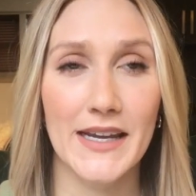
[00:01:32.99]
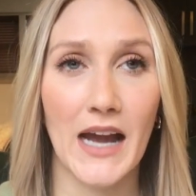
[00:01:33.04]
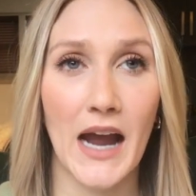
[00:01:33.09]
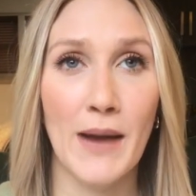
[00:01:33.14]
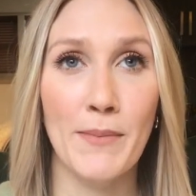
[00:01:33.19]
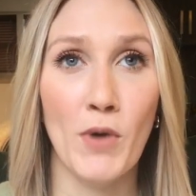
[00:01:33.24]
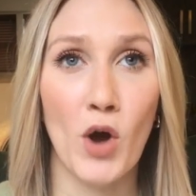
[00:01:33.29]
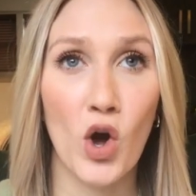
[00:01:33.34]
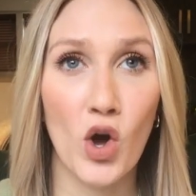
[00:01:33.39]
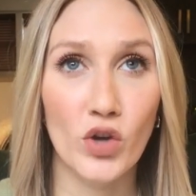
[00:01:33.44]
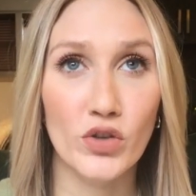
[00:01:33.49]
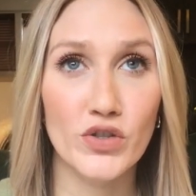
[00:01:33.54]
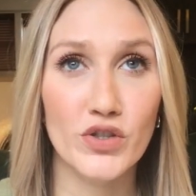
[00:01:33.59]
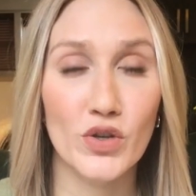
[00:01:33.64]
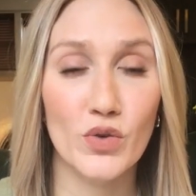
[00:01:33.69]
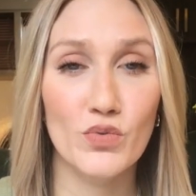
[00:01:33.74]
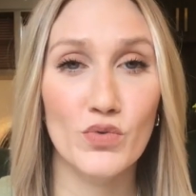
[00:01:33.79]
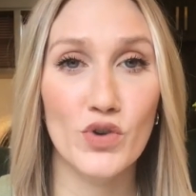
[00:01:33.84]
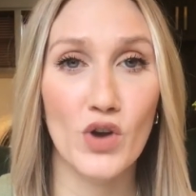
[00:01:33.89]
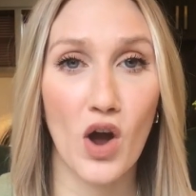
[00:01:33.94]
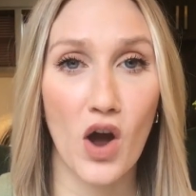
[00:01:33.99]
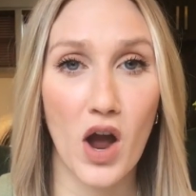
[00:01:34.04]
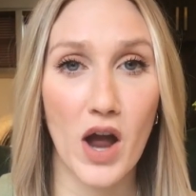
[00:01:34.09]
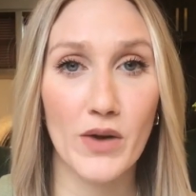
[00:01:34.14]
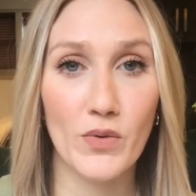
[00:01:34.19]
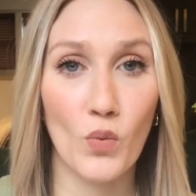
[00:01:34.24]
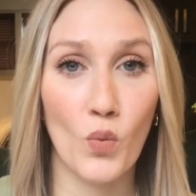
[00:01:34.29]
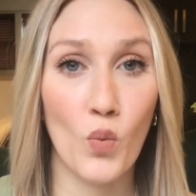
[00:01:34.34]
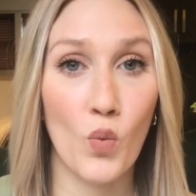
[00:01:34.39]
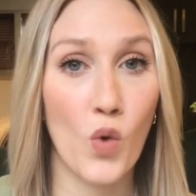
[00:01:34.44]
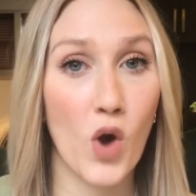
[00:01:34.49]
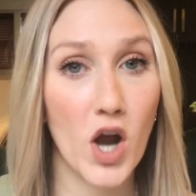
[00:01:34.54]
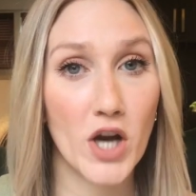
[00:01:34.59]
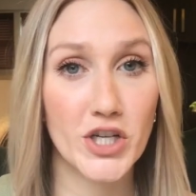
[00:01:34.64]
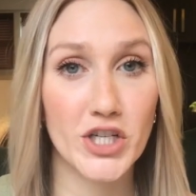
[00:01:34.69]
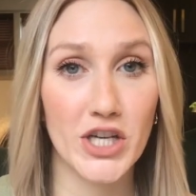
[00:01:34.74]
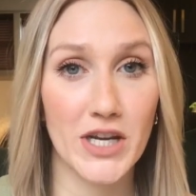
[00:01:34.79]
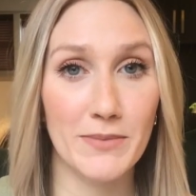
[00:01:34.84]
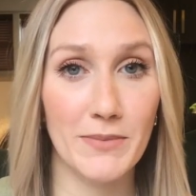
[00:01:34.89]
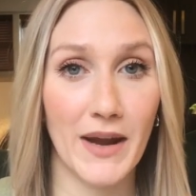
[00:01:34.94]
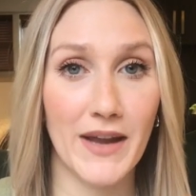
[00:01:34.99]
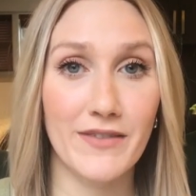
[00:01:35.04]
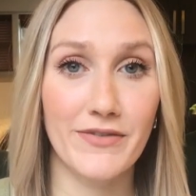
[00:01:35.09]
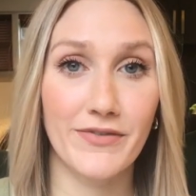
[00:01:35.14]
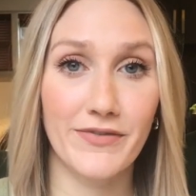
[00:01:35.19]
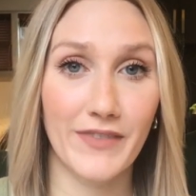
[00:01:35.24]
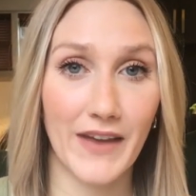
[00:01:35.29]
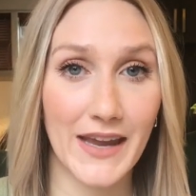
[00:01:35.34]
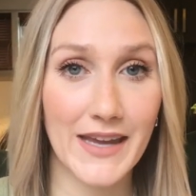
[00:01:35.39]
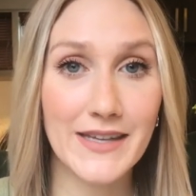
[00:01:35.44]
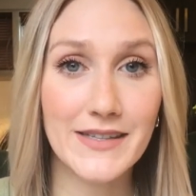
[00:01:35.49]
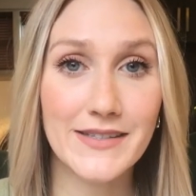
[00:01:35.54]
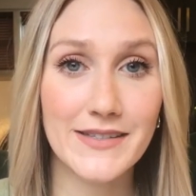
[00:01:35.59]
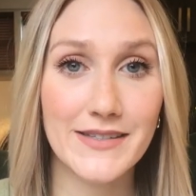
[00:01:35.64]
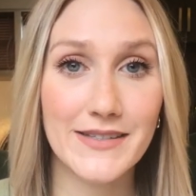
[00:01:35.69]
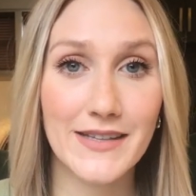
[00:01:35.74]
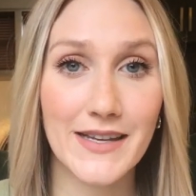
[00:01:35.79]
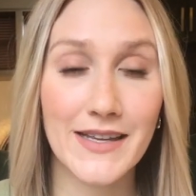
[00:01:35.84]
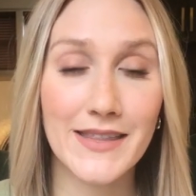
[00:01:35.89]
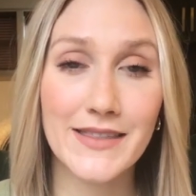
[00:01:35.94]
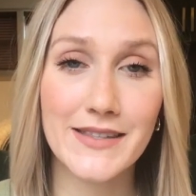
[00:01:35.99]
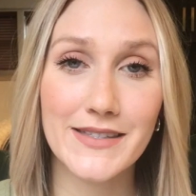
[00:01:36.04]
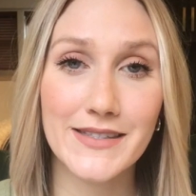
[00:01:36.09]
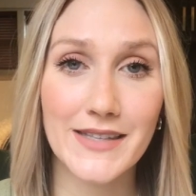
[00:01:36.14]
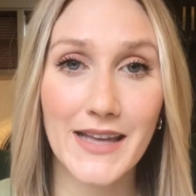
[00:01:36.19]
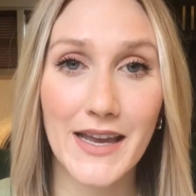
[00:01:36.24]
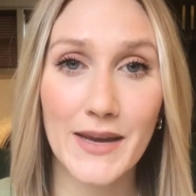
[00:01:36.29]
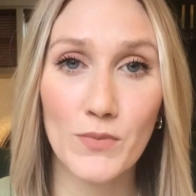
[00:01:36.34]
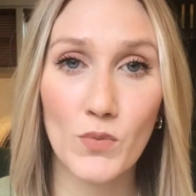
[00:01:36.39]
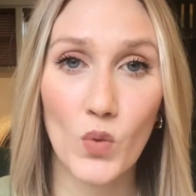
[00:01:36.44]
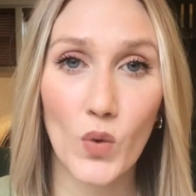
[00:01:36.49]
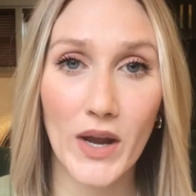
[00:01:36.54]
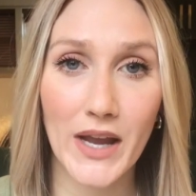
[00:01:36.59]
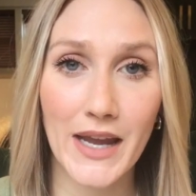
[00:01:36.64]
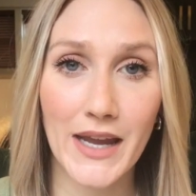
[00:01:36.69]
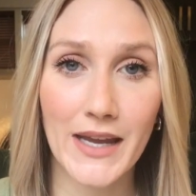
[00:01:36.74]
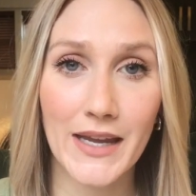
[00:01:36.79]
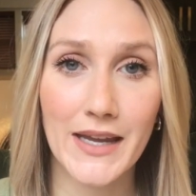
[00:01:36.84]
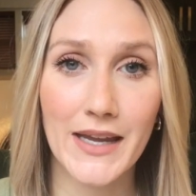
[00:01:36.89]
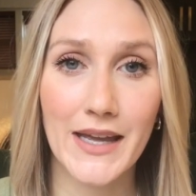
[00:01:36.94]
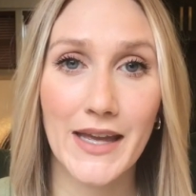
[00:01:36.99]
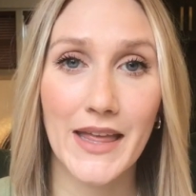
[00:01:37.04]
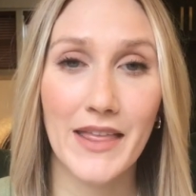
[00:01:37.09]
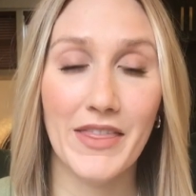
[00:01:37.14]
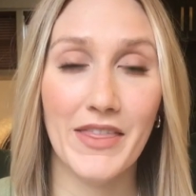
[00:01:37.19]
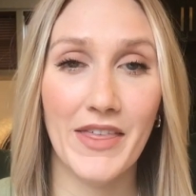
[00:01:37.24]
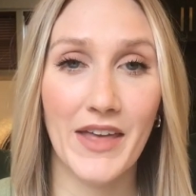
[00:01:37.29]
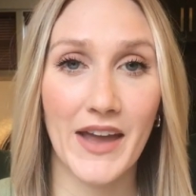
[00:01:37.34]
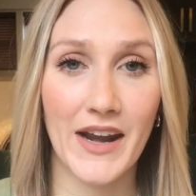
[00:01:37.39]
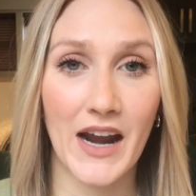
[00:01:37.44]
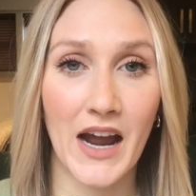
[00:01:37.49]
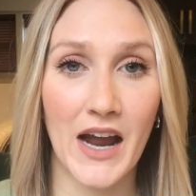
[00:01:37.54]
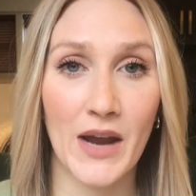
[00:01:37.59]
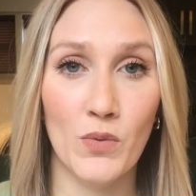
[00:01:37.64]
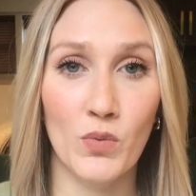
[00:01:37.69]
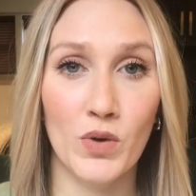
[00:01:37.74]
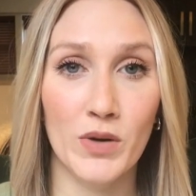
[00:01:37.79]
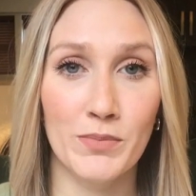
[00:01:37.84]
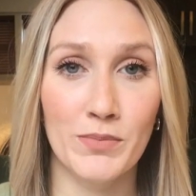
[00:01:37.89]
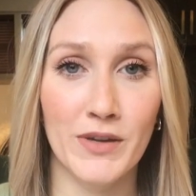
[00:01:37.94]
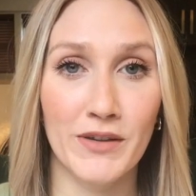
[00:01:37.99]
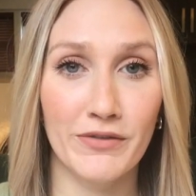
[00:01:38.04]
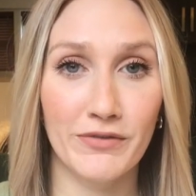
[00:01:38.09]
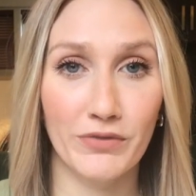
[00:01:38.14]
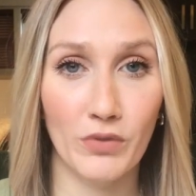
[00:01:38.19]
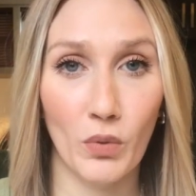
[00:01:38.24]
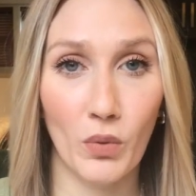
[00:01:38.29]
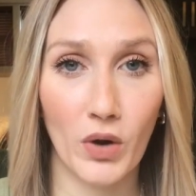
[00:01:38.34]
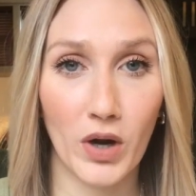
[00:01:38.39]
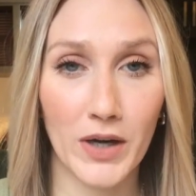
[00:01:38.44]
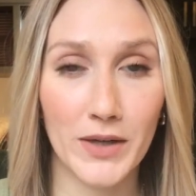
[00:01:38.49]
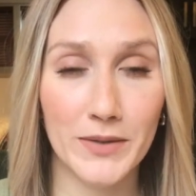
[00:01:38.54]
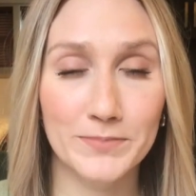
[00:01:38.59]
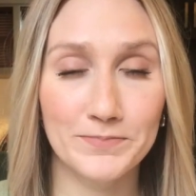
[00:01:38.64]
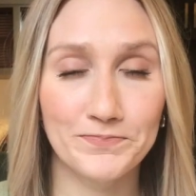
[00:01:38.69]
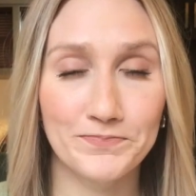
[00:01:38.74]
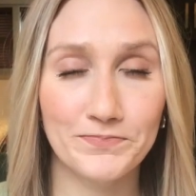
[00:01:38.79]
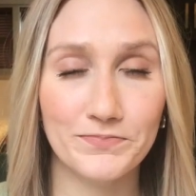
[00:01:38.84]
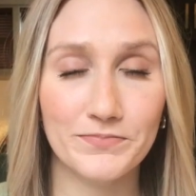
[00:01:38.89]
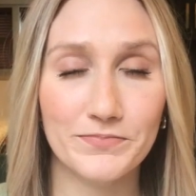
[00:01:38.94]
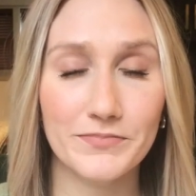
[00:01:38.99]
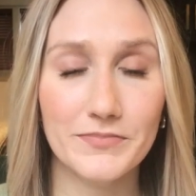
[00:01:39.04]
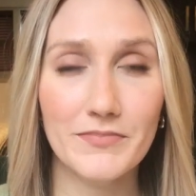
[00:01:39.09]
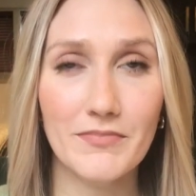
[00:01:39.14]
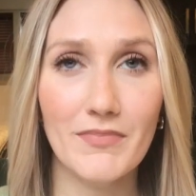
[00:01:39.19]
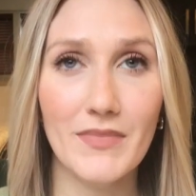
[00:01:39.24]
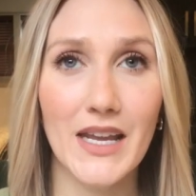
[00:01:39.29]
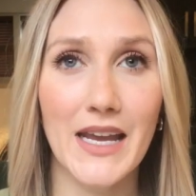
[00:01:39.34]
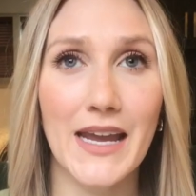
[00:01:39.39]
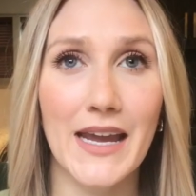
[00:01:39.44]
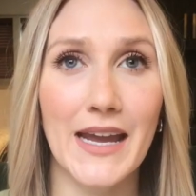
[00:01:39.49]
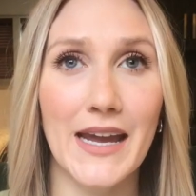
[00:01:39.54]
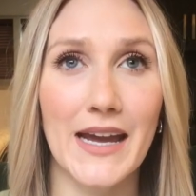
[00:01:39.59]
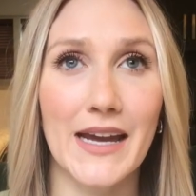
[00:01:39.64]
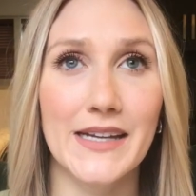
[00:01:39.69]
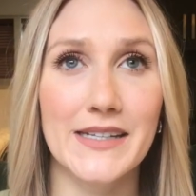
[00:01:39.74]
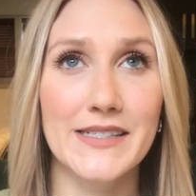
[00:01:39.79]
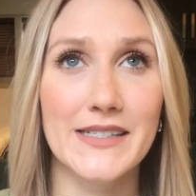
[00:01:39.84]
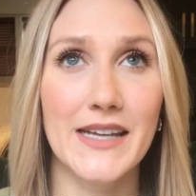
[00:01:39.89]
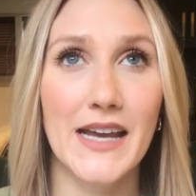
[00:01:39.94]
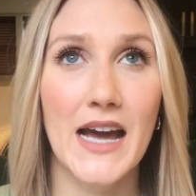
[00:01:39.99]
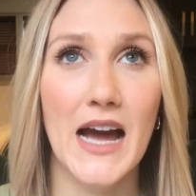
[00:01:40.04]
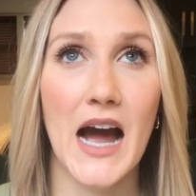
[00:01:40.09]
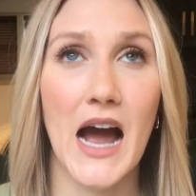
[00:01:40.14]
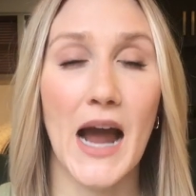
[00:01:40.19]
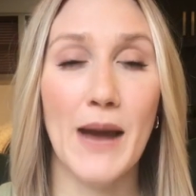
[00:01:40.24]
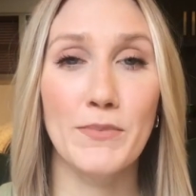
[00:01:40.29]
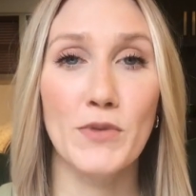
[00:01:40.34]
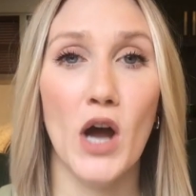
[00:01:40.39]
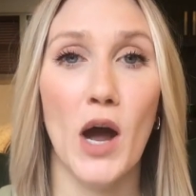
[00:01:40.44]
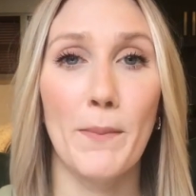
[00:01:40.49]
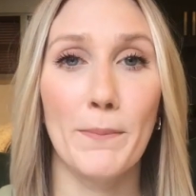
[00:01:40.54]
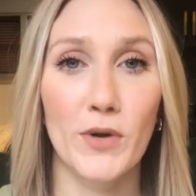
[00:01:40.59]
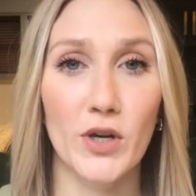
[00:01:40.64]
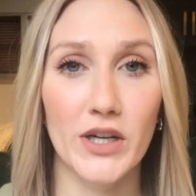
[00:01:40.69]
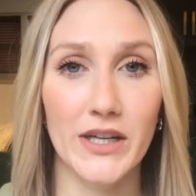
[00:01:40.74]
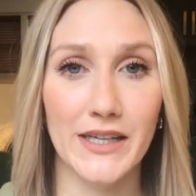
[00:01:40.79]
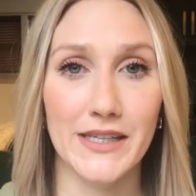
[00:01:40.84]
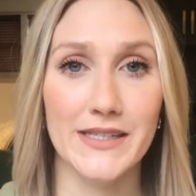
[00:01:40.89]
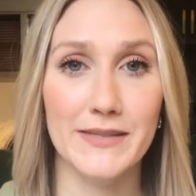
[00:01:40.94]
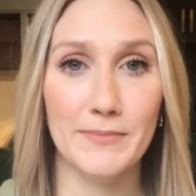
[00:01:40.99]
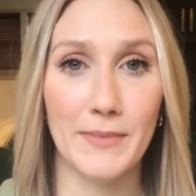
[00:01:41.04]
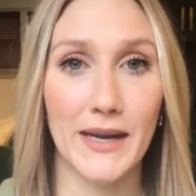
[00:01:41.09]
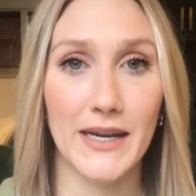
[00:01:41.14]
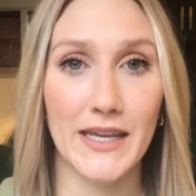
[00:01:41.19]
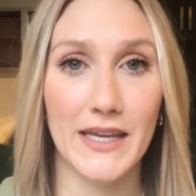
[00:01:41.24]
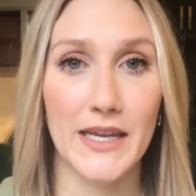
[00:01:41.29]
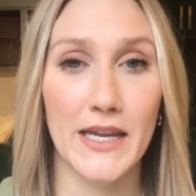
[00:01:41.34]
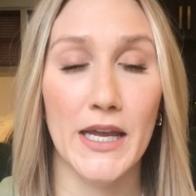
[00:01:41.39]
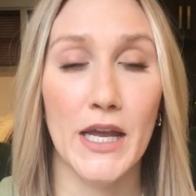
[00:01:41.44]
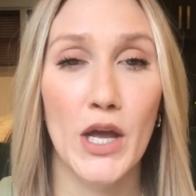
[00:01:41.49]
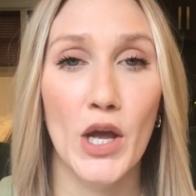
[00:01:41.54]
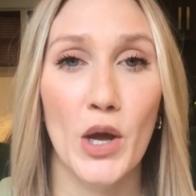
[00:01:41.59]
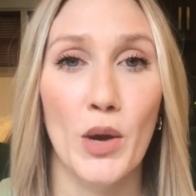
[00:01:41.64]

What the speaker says: I'm also not washing my face in the same way that I would before. And I'm not putting as many